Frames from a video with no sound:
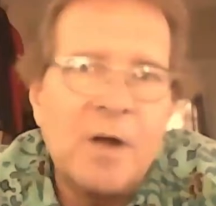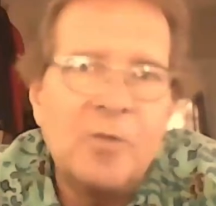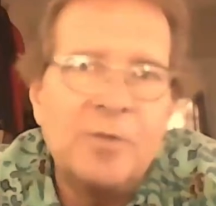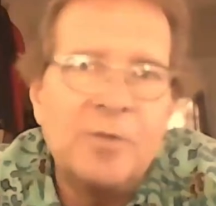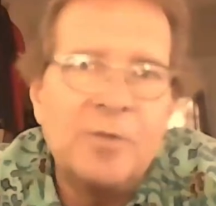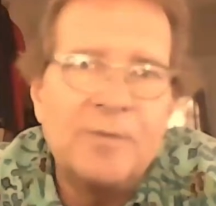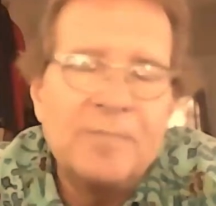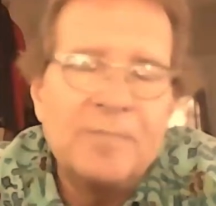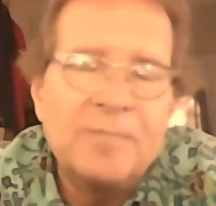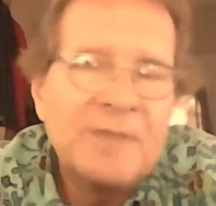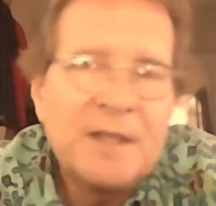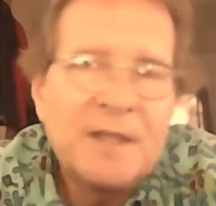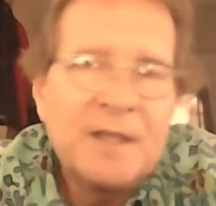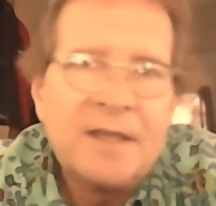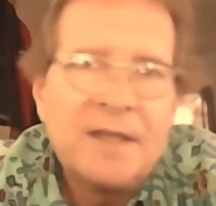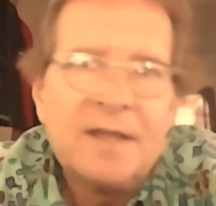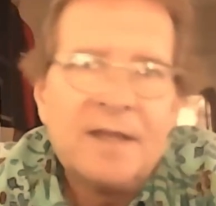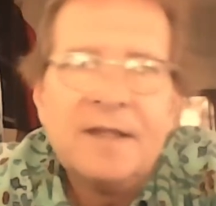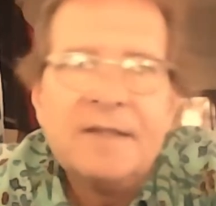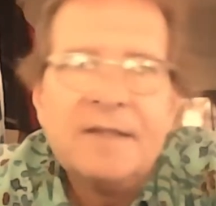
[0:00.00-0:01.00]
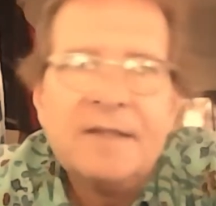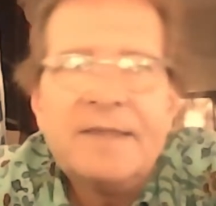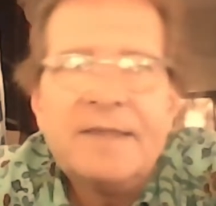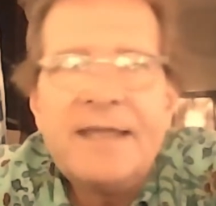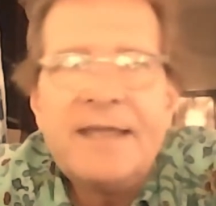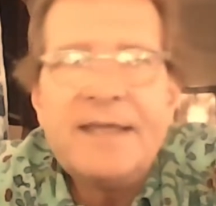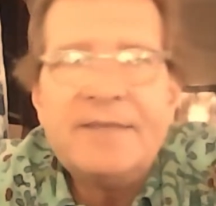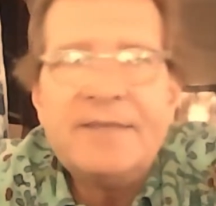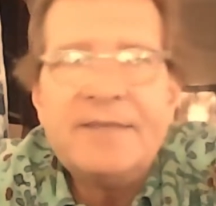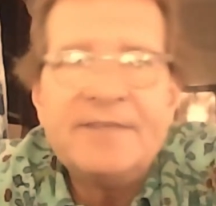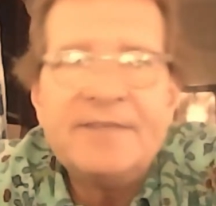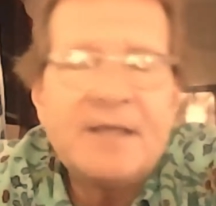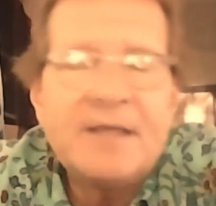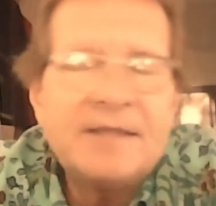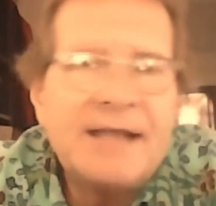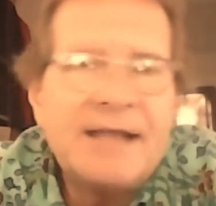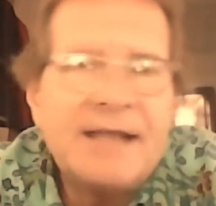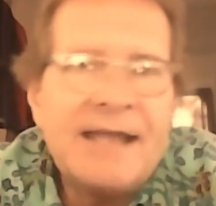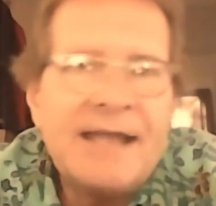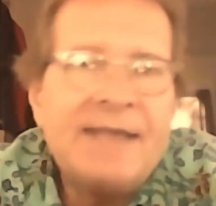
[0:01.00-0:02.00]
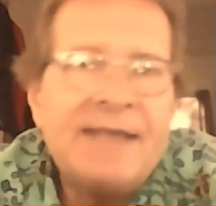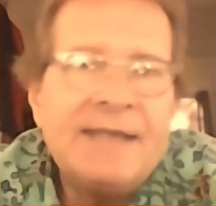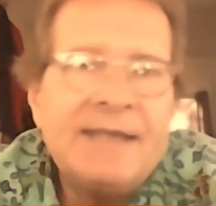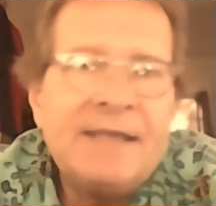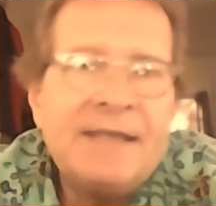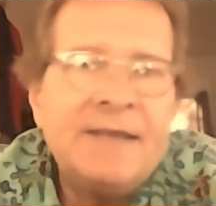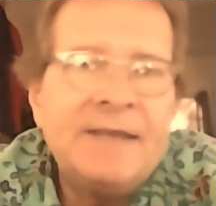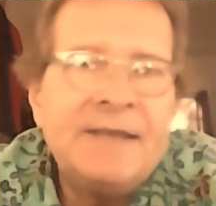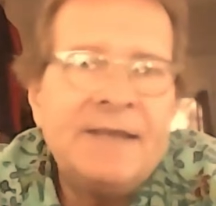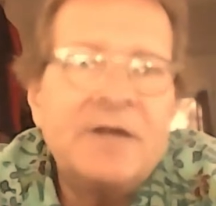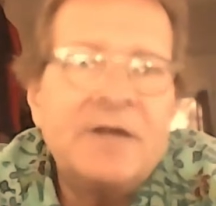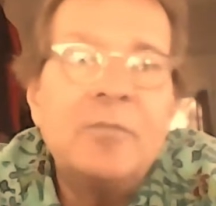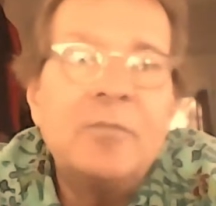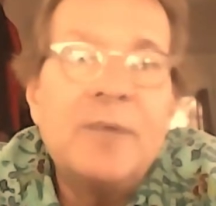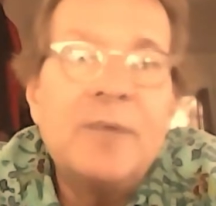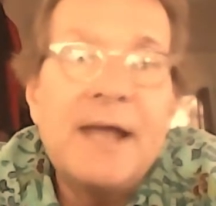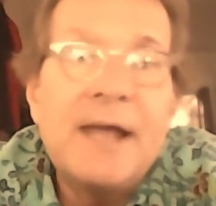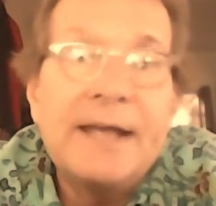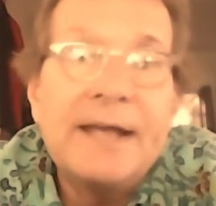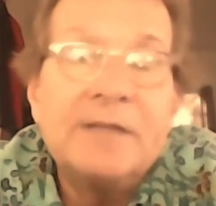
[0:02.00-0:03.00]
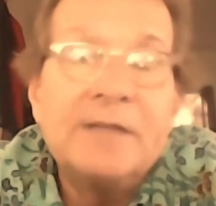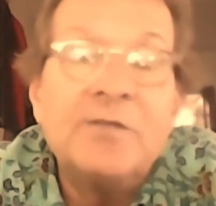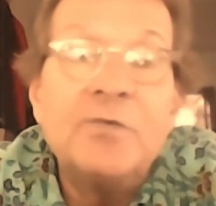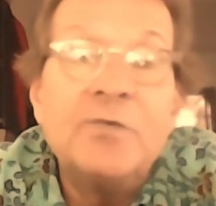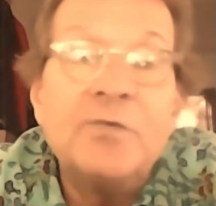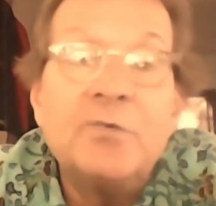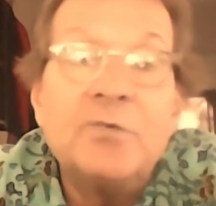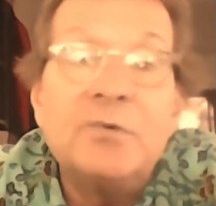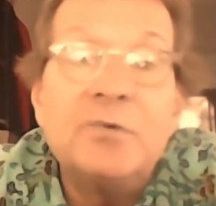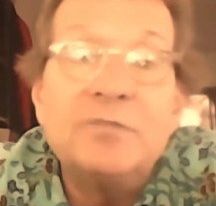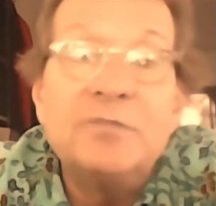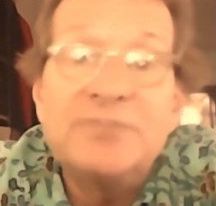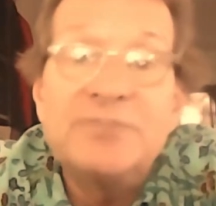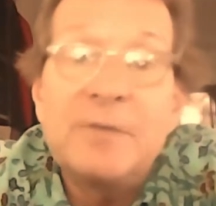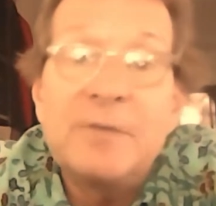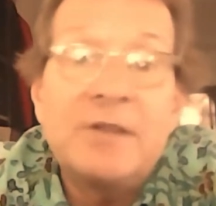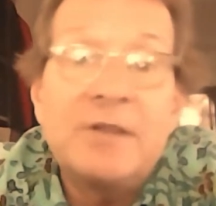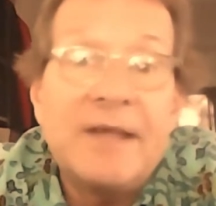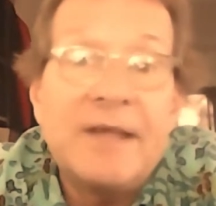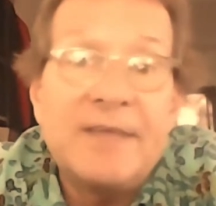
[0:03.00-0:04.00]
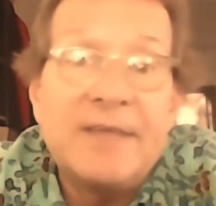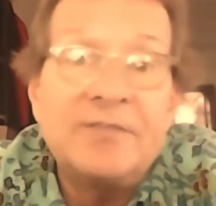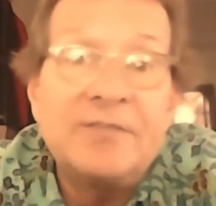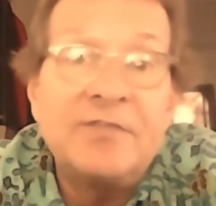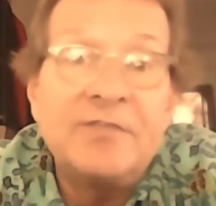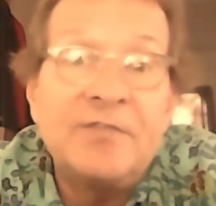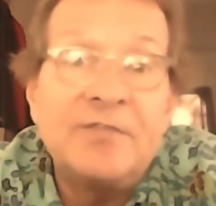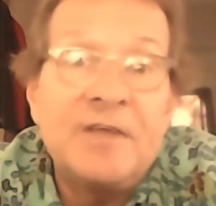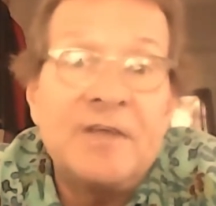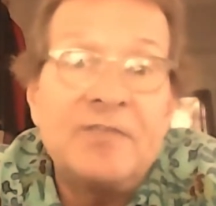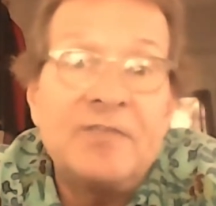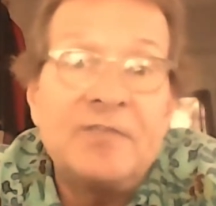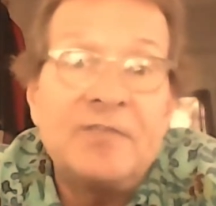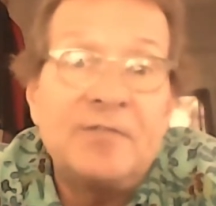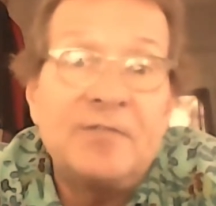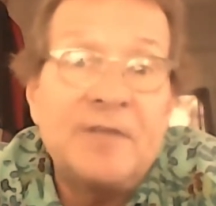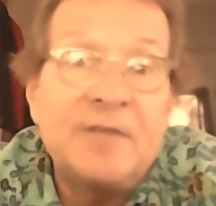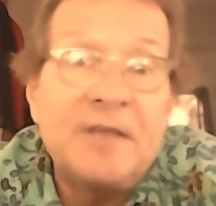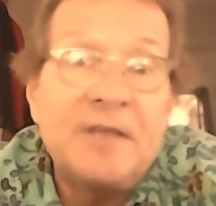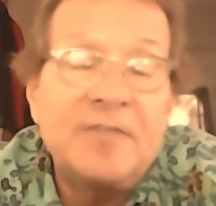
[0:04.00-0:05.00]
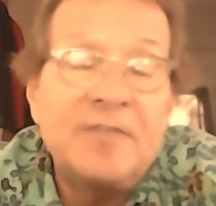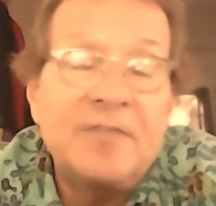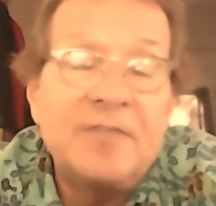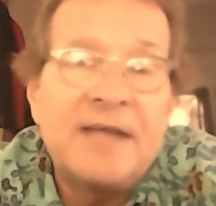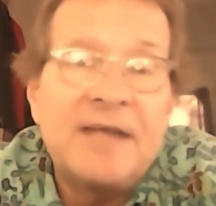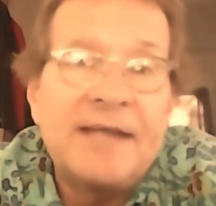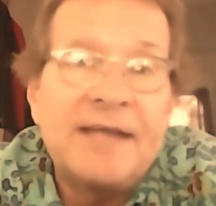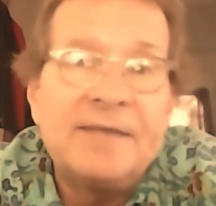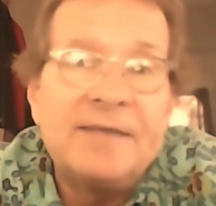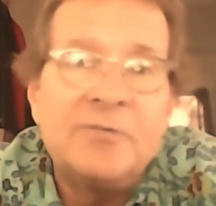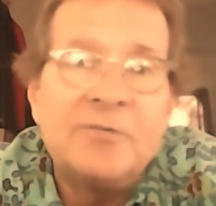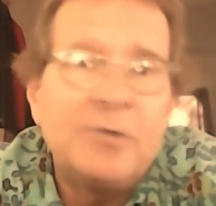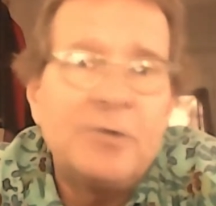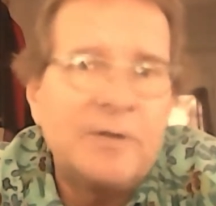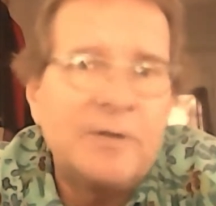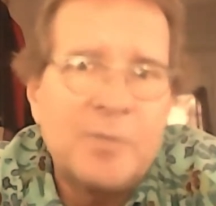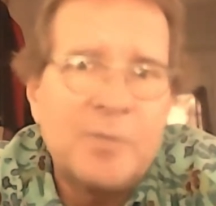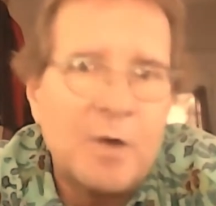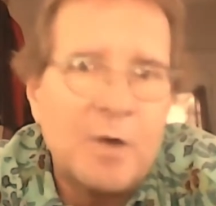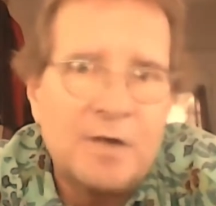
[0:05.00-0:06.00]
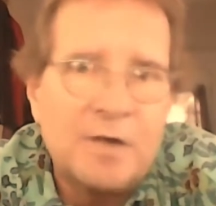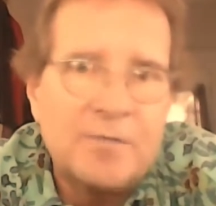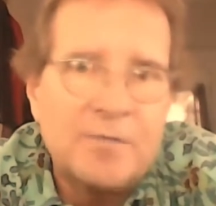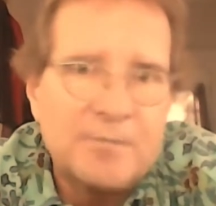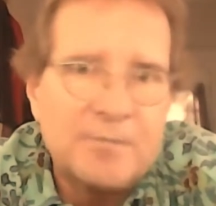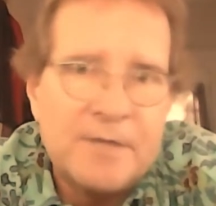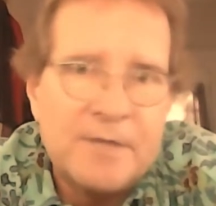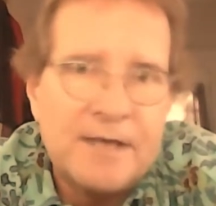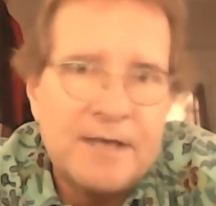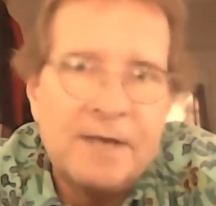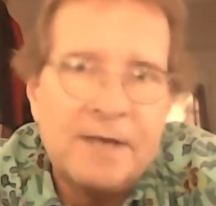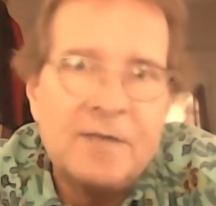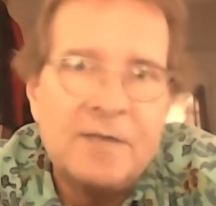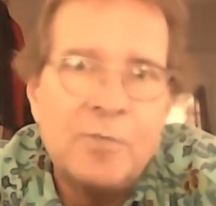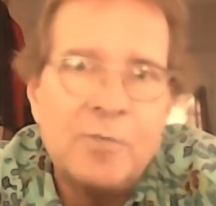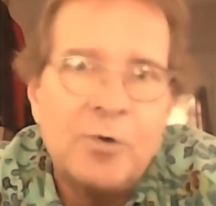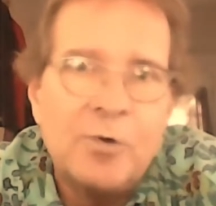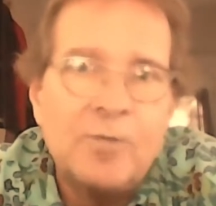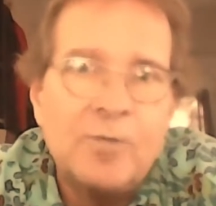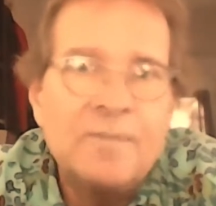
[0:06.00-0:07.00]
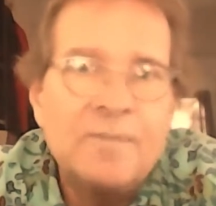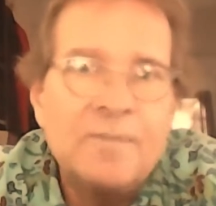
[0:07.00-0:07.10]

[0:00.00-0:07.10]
but they said that I needed to come back and do some classes face to face. And I didn't really want to do that anymore